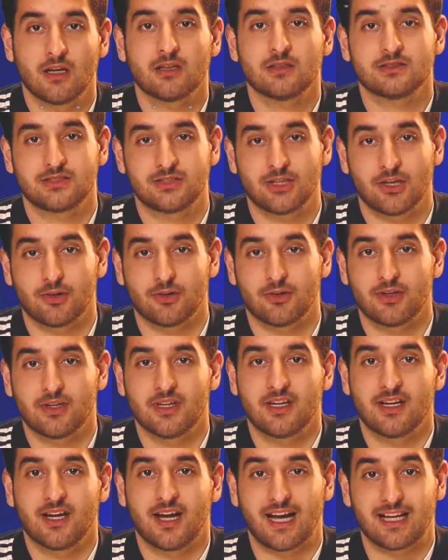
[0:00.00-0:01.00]
So,
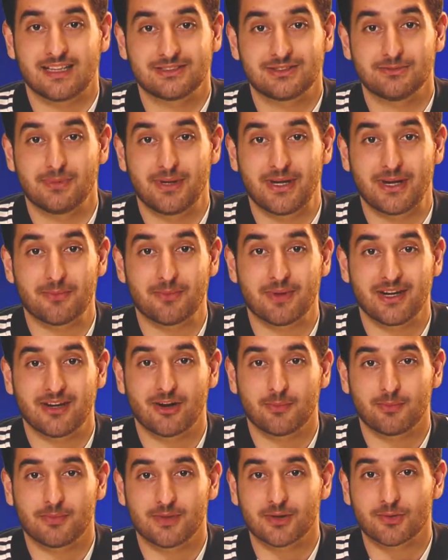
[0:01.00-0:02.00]
as you may or may
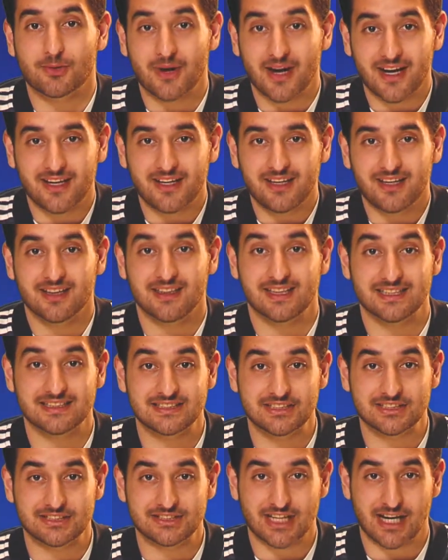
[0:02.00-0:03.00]
not be aware,
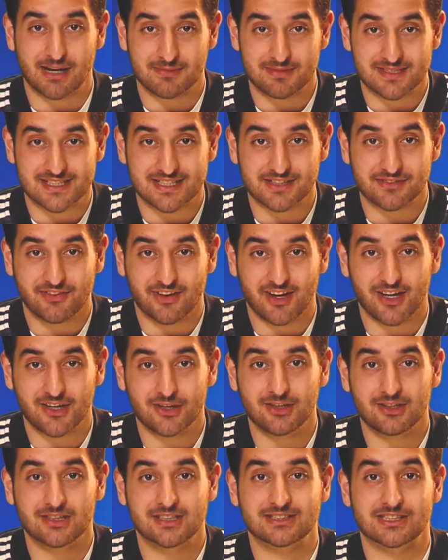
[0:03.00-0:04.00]
this year's Champions League
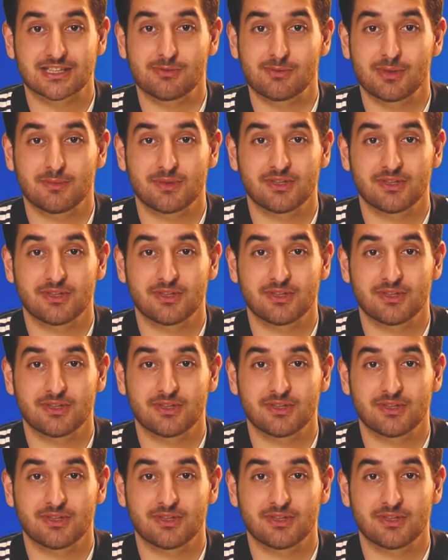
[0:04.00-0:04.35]
final is going to be